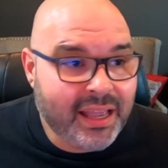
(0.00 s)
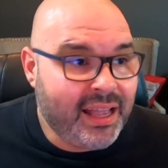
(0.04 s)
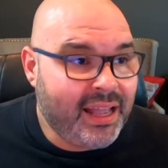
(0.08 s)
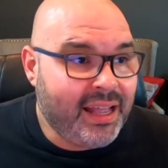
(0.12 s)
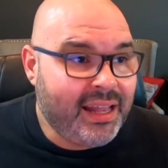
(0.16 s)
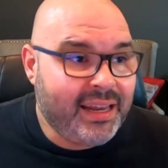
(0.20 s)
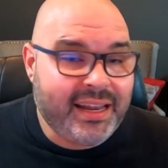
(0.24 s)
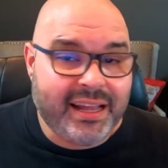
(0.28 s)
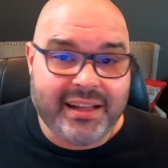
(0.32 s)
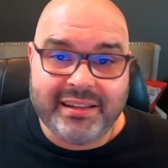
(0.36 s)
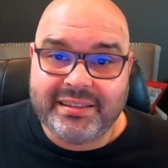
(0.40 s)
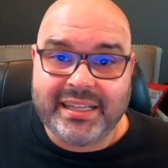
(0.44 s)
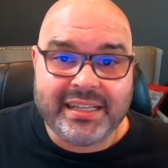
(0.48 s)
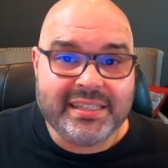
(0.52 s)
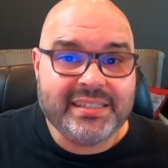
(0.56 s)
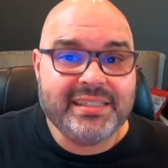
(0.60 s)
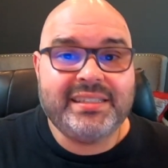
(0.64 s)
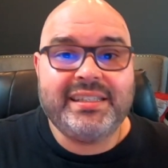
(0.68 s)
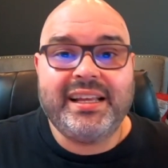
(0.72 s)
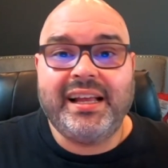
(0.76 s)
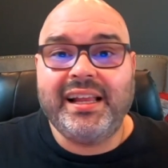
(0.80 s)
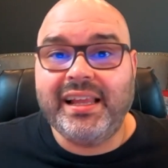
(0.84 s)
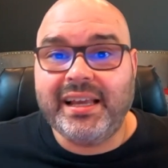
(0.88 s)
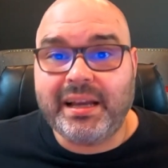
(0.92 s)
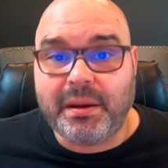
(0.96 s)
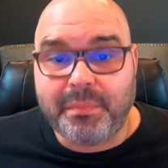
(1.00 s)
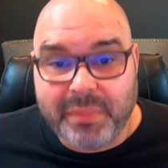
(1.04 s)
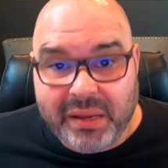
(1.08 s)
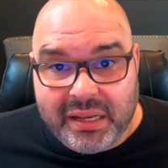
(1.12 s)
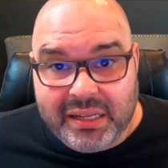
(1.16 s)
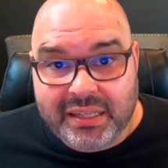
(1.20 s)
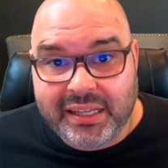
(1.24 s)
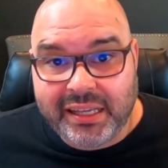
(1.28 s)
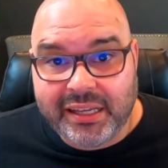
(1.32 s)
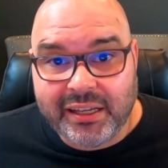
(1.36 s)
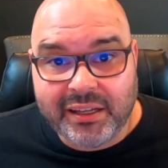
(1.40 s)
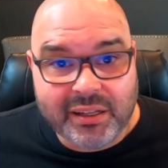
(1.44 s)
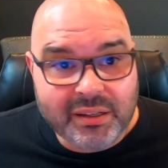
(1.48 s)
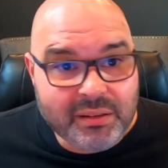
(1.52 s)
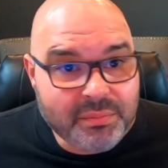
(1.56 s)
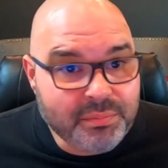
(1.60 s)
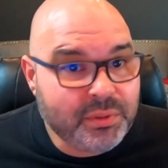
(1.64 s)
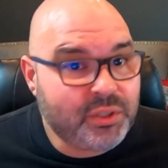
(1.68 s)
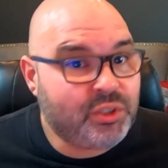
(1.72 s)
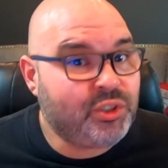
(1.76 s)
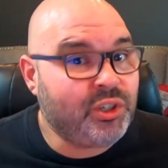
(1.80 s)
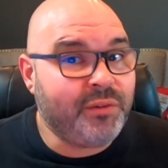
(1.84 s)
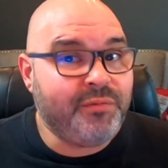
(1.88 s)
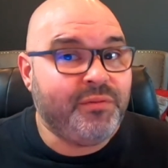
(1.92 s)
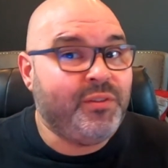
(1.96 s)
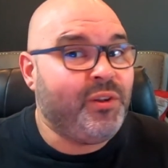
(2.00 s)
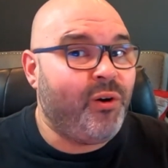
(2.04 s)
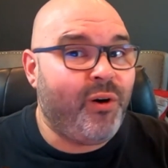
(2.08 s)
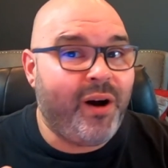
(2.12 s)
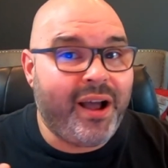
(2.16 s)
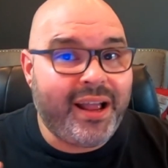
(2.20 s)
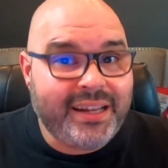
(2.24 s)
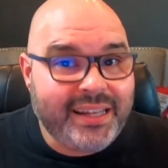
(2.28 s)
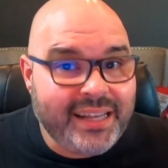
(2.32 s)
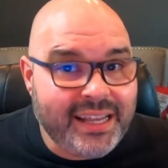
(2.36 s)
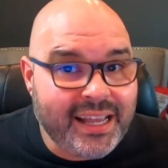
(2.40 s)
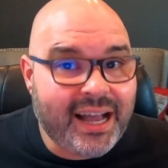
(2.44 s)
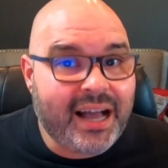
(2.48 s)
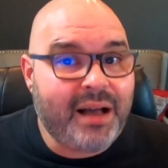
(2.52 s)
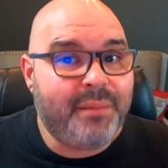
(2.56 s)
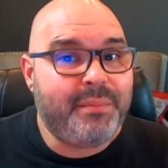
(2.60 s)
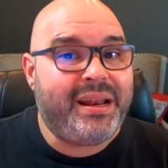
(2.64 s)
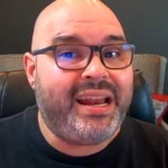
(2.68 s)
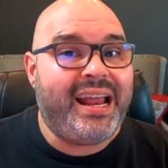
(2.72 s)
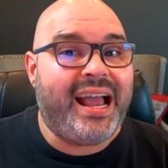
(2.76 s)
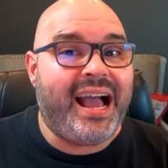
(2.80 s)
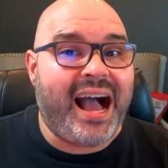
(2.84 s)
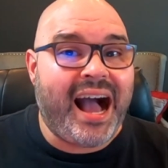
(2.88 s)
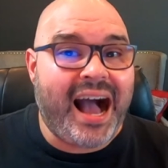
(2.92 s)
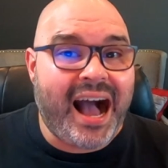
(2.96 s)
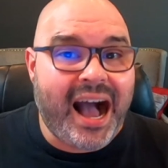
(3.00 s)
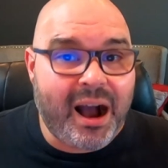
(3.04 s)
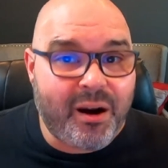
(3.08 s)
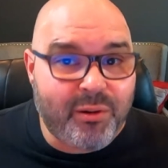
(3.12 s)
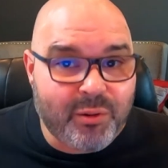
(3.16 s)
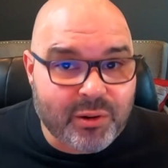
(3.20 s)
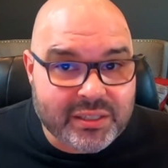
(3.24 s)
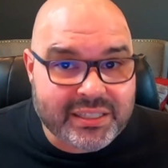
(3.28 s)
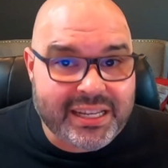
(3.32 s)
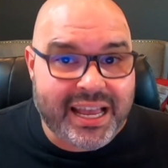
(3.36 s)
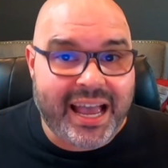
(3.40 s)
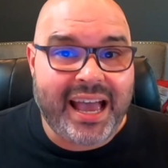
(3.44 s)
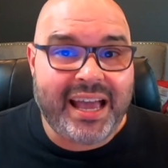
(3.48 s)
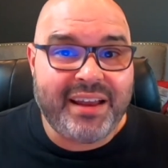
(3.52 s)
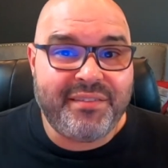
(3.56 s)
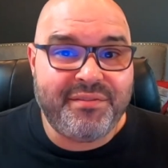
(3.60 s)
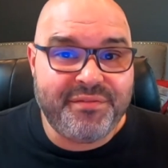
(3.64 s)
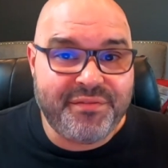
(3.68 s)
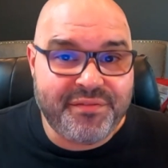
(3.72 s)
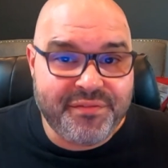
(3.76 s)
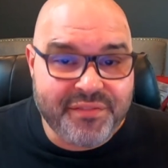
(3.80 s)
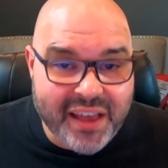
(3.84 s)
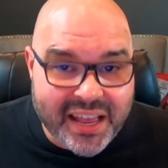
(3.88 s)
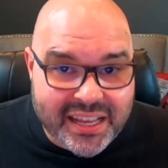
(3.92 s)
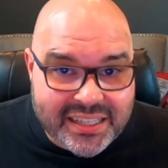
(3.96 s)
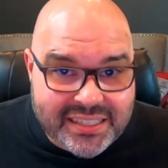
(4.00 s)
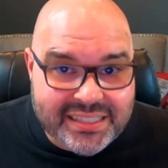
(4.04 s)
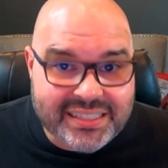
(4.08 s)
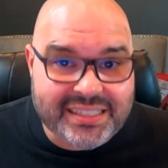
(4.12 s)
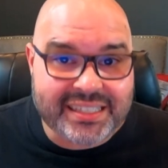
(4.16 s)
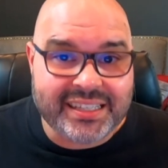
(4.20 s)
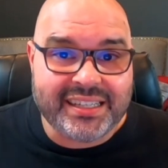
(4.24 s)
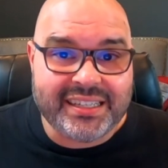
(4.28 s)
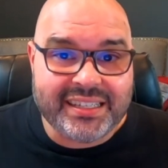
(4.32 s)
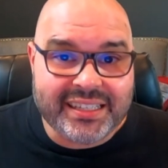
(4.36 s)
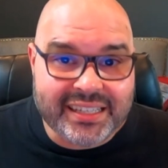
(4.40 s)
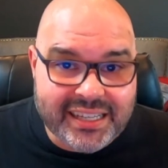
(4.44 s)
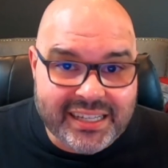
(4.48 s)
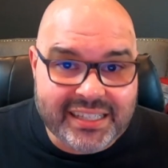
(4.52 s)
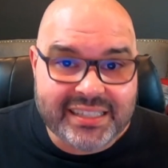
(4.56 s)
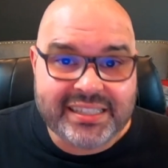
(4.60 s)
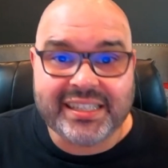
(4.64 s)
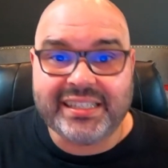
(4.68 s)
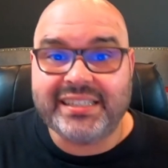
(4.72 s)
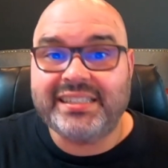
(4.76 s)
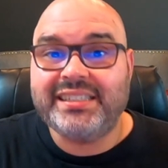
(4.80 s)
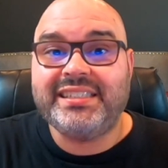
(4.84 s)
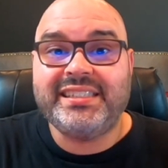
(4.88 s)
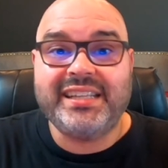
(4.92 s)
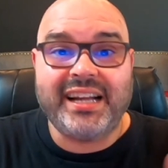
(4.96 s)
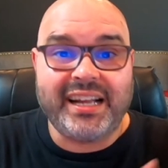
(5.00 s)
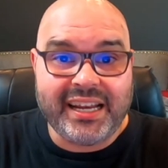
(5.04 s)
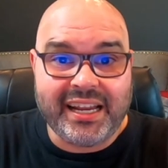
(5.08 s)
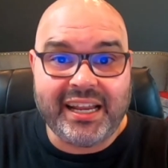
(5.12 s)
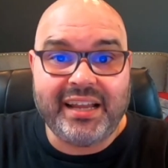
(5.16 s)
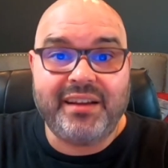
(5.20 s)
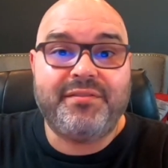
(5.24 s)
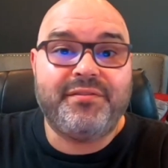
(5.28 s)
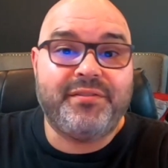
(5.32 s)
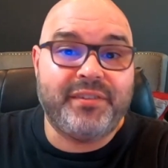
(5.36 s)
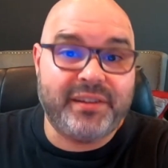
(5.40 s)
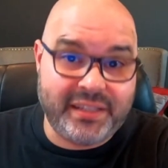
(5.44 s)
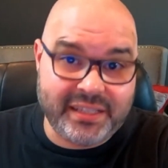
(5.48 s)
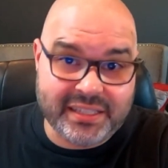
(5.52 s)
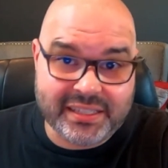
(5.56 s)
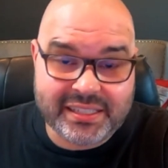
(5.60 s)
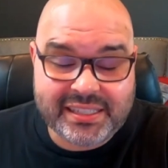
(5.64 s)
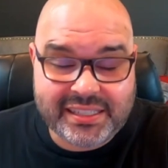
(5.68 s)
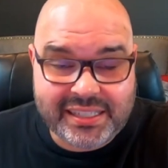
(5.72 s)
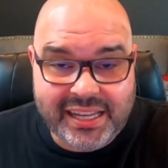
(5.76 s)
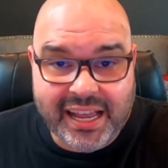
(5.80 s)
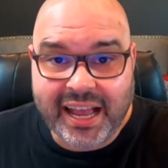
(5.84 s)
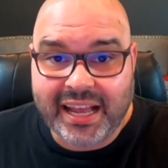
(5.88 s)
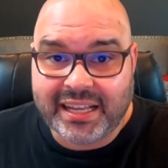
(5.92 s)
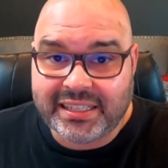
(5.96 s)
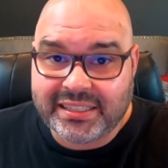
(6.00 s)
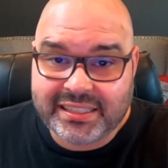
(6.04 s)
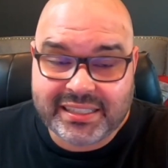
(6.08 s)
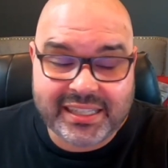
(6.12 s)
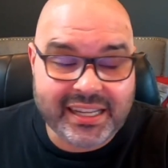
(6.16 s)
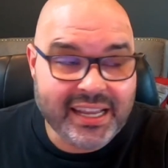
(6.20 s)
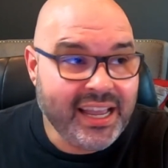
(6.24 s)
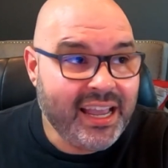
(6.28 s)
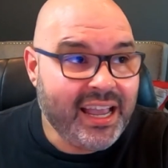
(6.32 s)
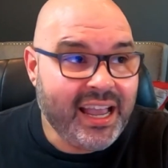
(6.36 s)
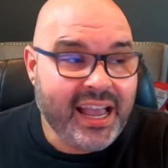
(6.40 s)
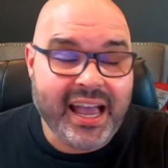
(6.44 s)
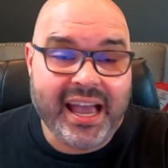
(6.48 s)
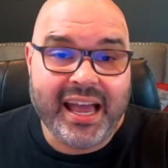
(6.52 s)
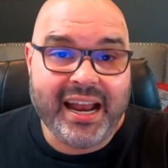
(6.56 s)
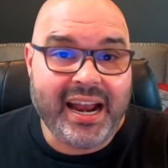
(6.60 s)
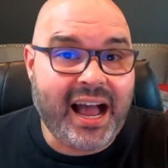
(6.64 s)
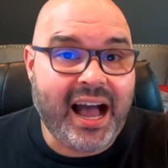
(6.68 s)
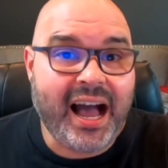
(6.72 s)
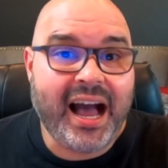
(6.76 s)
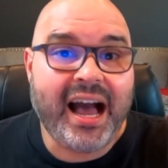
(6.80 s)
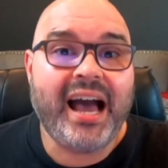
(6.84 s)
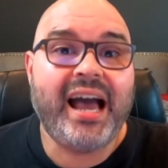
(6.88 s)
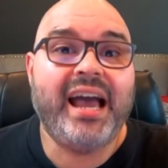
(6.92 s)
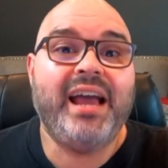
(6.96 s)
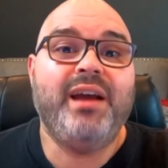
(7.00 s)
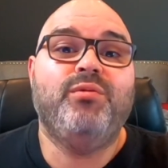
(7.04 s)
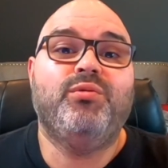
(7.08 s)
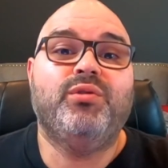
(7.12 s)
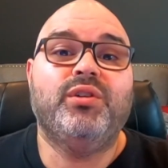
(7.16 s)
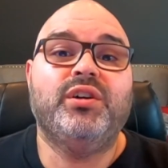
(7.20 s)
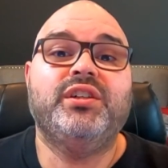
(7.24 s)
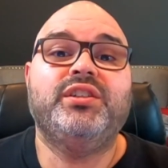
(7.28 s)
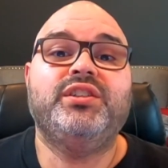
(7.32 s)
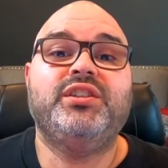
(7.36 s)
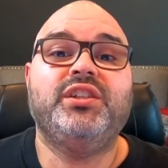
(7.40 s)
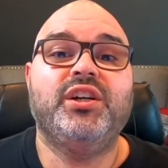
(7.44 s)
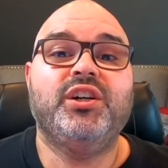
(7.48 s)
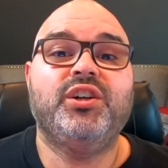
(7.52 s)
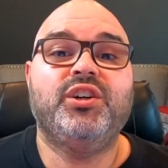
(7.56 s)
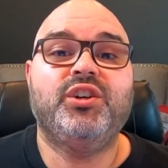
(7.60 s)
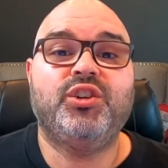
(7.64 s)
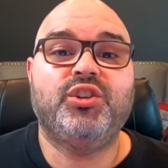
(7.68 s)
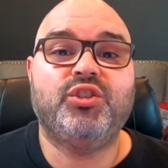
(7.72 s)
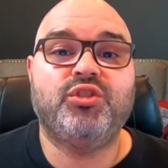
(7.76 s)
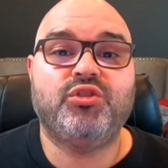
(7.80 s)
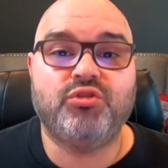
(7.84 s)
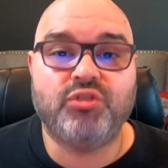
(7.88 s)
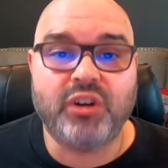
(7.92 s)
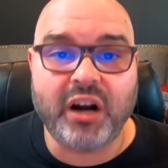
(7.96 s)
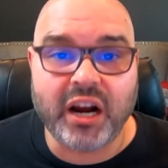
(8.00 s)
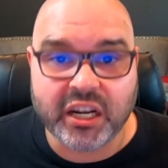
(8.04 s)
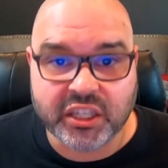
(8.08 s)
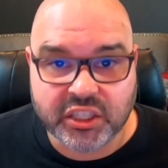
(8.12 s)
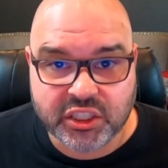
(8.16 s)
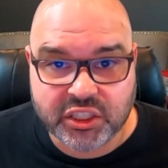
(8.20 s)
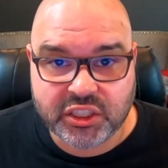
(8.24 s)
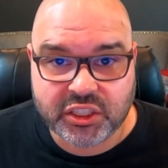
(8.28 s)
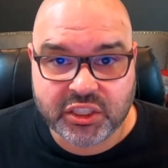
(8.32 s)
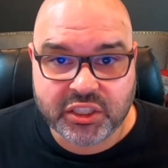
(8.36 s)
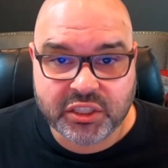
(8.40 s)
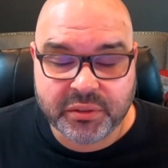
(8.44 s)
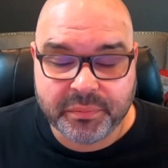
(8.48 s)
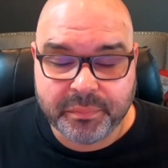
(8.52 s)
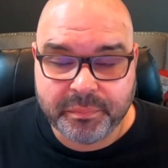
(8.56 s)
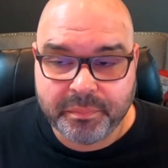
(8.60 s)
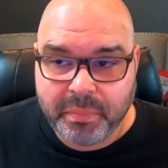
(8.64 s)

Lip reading: Now, it doesn't sound like a big deal, but you have no idea how many hours I had invested into studying for this test. And I was crushed.